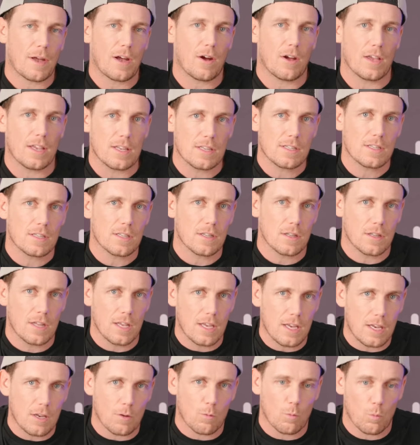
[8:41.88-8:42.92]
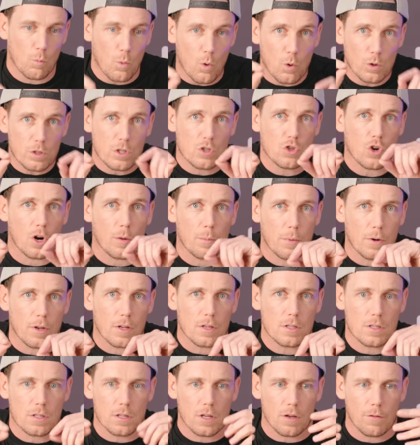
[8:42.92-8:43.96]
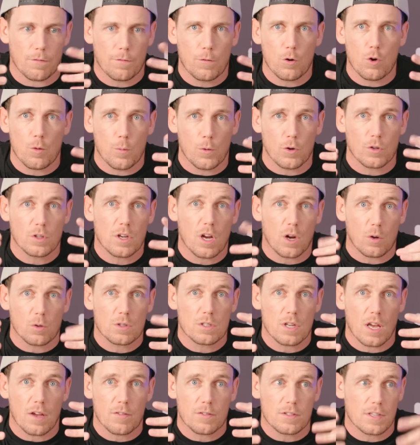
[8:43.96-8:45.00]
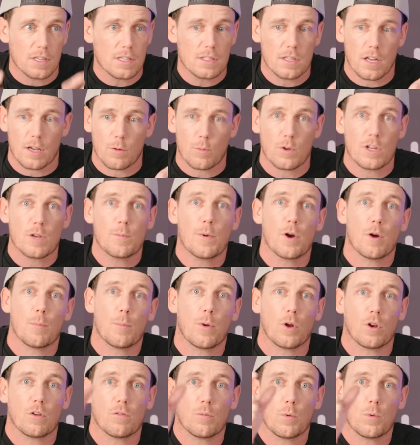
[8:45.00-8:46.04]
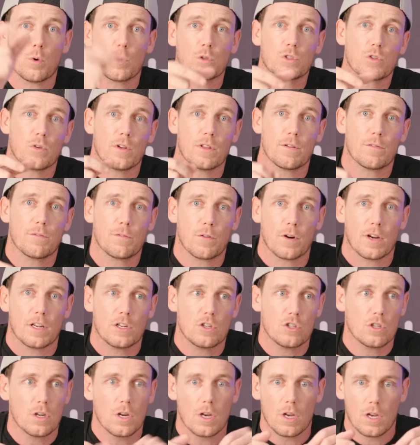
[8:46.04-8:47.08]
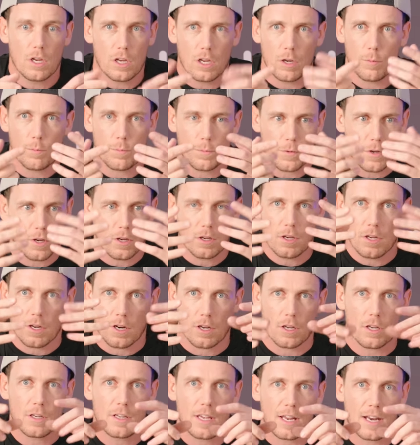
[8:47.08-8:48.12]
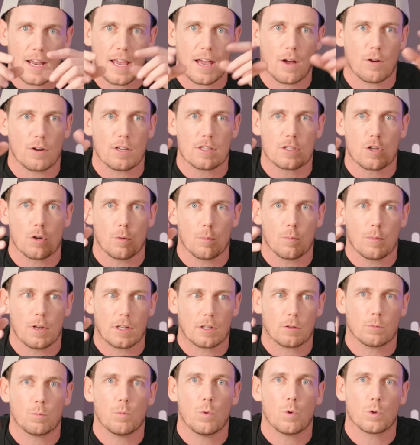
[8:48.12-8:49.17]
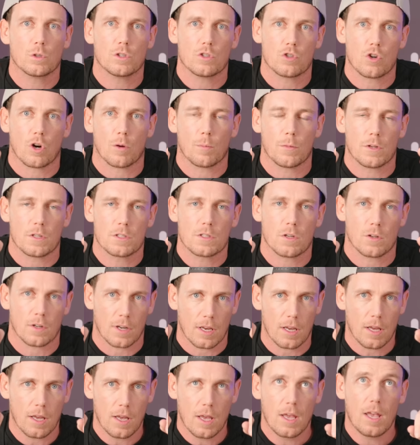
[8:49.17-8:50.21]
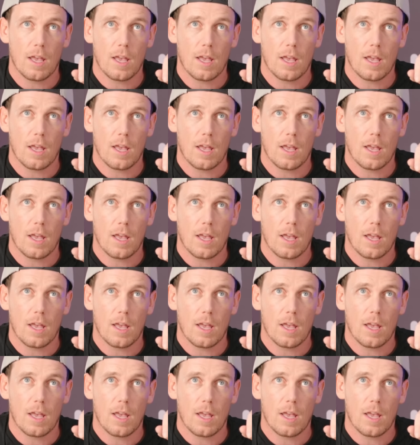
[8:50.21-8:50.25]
about is the water droplets that form on cold surfaces, like when you put a bottle of water in the fridge you, you, you know, you get it out, it's got little water droplets on it.